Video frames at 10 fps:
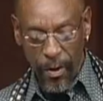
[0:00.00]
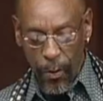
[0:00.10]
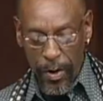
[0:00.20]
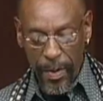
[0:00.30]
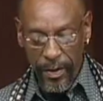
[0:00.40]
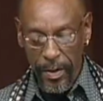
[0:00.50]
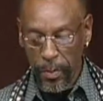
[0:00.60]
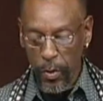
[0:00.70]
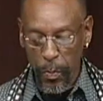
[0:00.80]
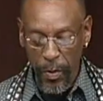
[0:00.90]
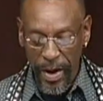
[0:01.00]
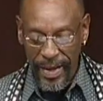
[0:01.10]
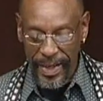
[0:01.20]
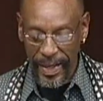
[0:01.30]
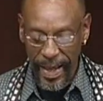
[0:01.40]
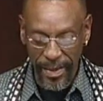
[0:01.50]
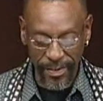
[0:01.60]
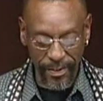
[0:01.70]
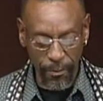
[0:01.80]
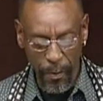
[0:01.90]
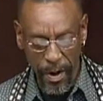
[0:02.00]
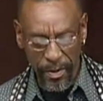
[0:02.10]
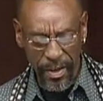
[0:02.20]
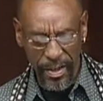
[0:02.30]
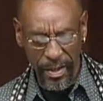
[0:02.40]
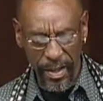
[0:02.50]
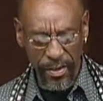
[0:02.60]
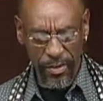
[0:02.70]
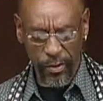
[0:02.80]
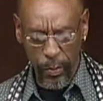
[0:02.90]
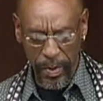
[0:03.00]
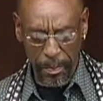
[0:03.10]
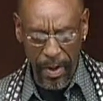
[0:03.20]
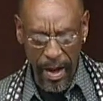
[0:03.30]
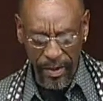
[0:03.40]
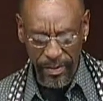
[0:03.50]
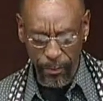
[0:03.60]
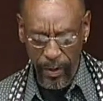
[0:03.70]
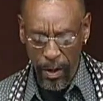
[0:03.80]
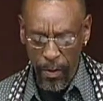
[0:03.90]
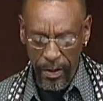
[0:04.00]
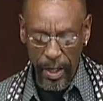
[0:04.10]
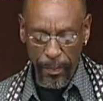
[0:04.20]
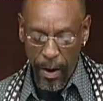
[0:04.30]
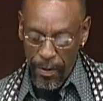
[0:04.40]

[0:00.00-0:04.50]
What about the blue brandy glasses, and where is that other stupid box that we all kept our